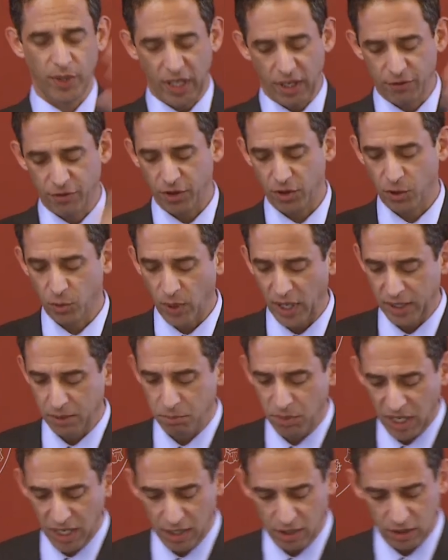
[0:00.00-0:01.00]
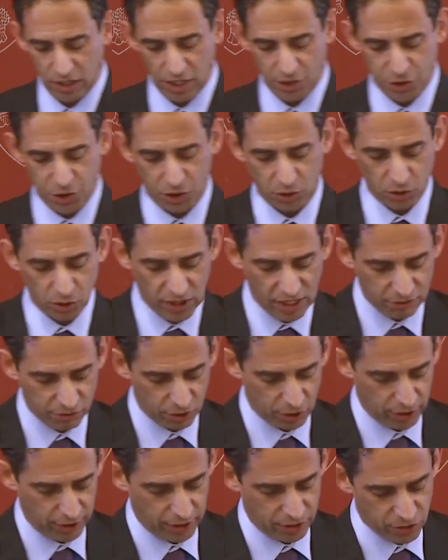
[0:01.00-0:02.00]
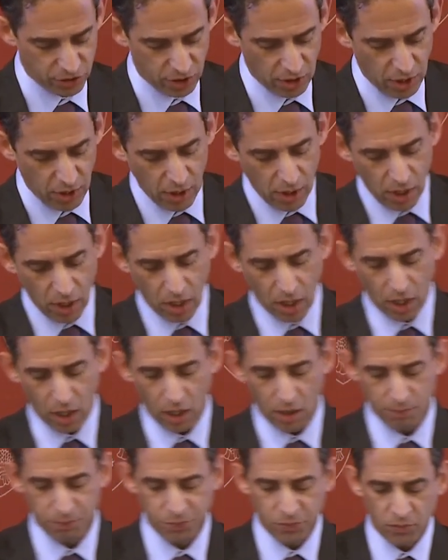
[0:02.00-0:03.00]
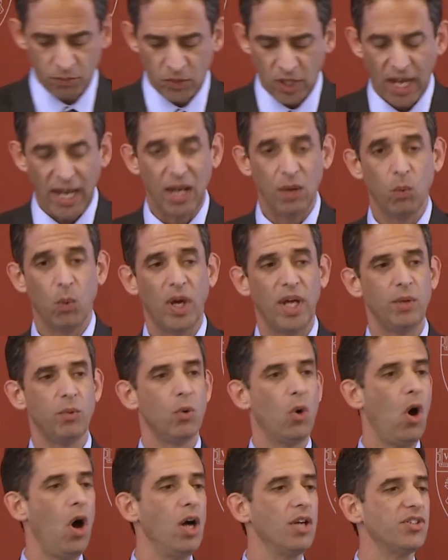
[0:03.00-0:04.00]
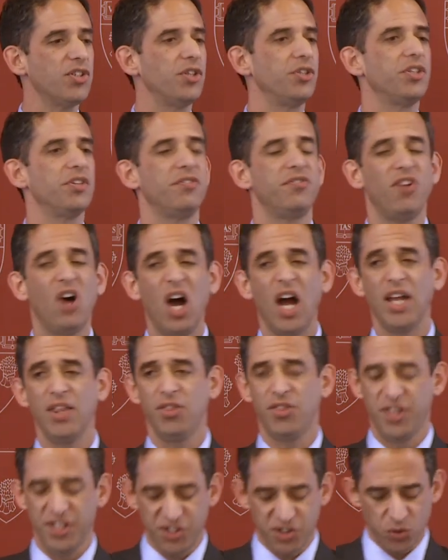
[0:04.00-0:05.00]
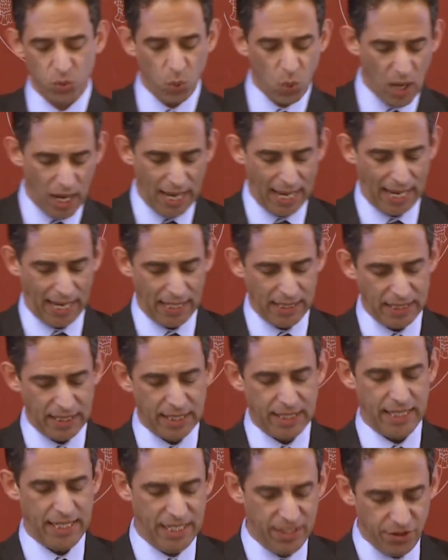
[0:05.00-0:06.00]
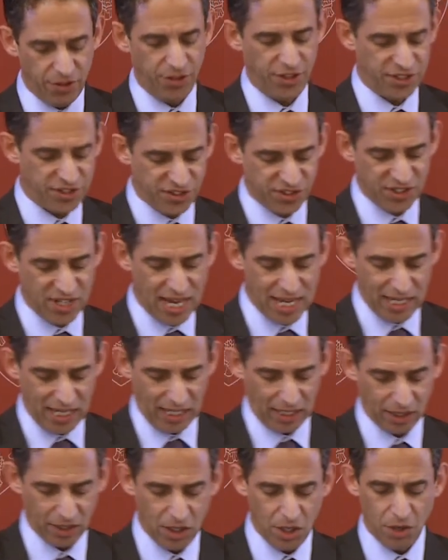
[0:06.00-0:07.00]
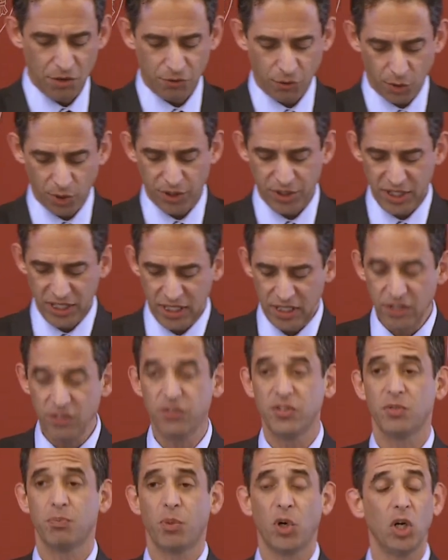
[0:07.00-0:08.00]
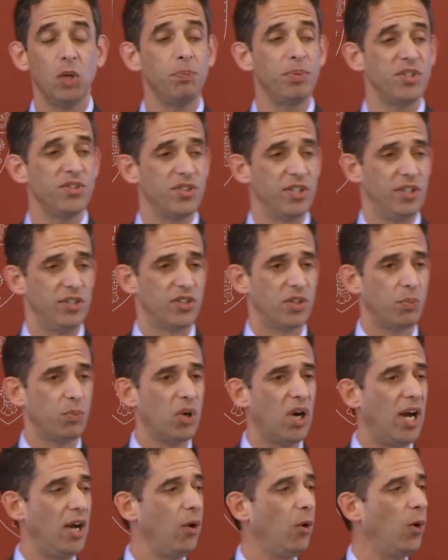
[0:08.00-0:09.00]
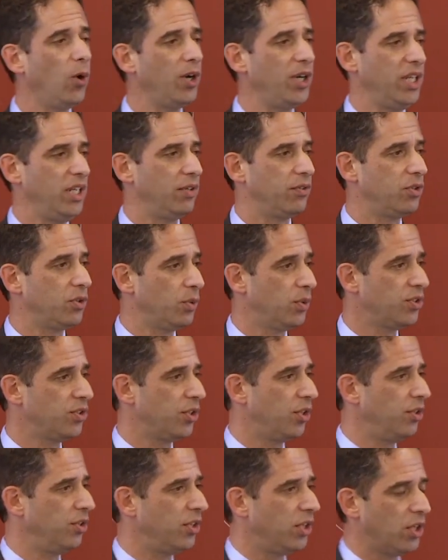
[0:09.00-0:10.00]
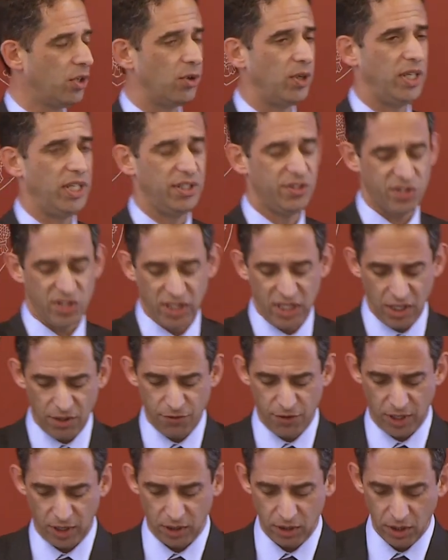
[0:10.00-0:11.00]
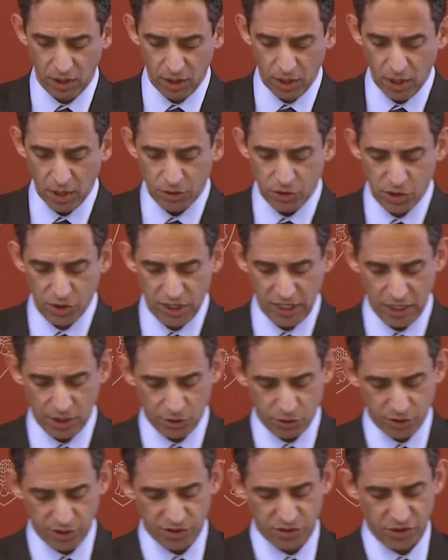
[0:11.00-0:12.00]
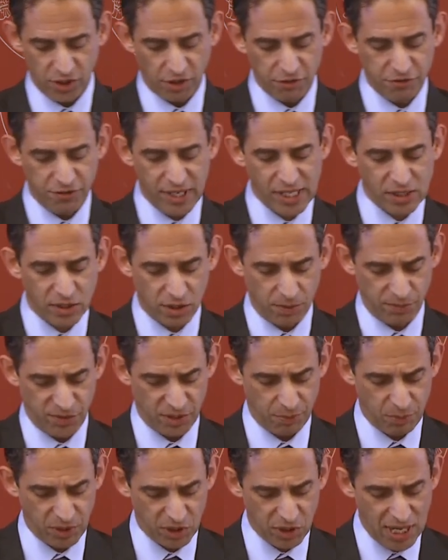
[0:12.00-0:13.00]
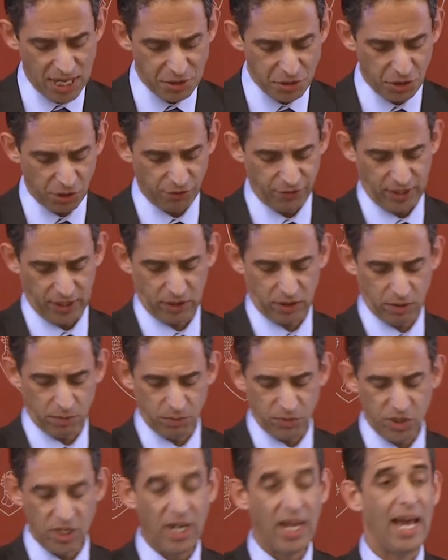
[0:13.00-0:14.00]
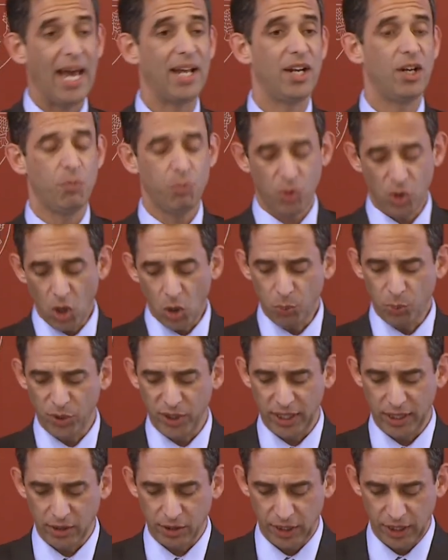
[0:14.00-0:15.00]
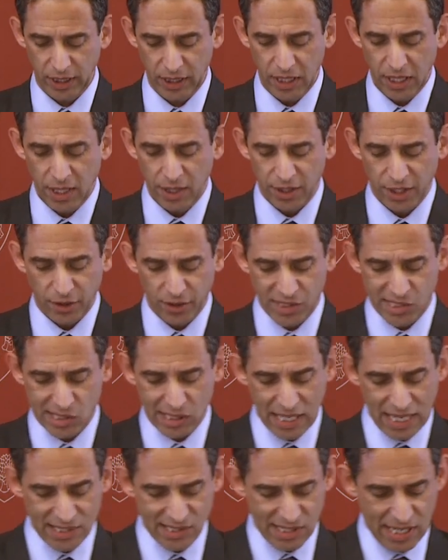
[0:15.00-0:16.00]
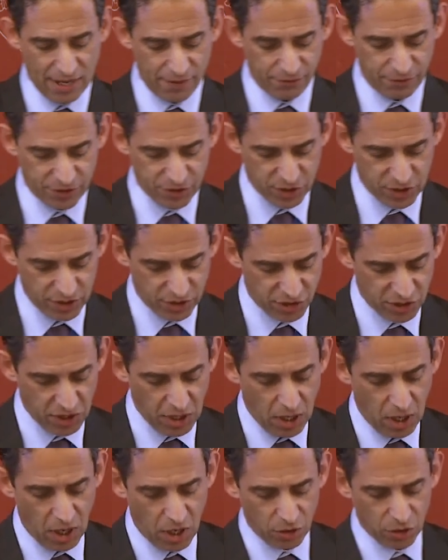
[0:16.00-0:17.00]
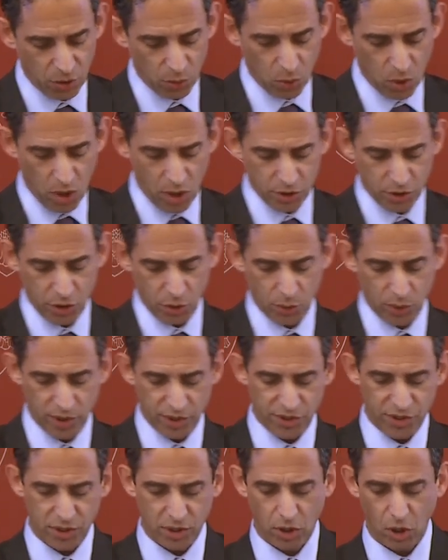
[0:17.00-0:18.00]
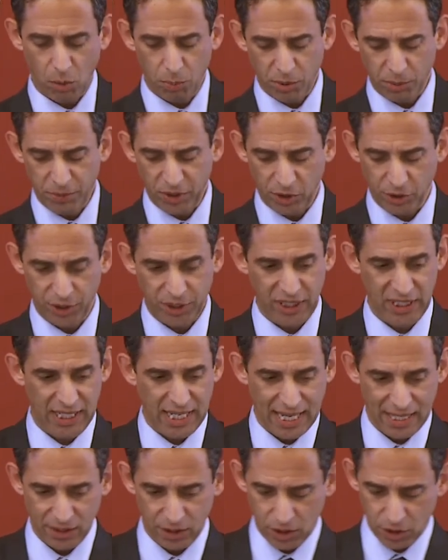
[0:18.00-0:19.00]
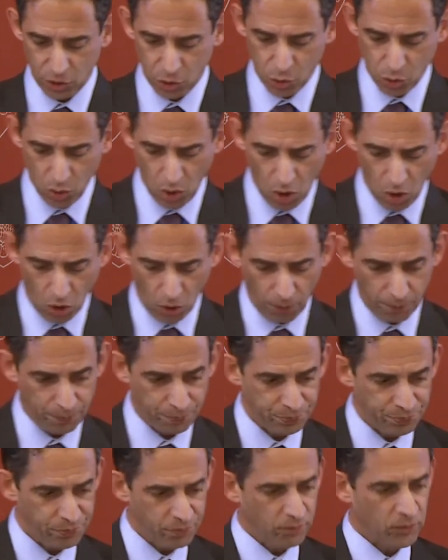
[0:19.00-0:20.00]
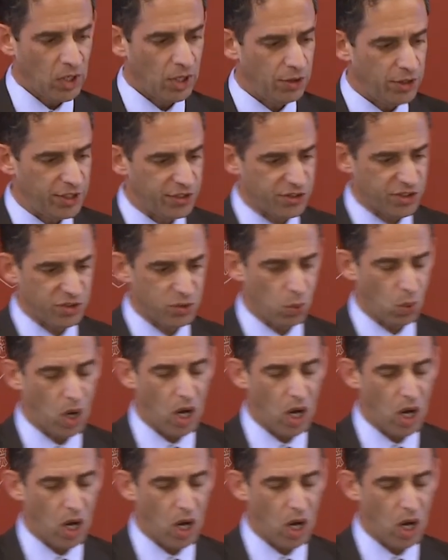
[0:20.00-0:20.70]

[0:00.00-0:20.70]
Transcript: whatever the right biological level is. Um, and when wrongs are defined this way, in this setting, for these purposes, a priority to a certain degree is given to the interests of victims and potential victims, and appropriately, there is less emphasis on the wrongdoer's culpability and control. This is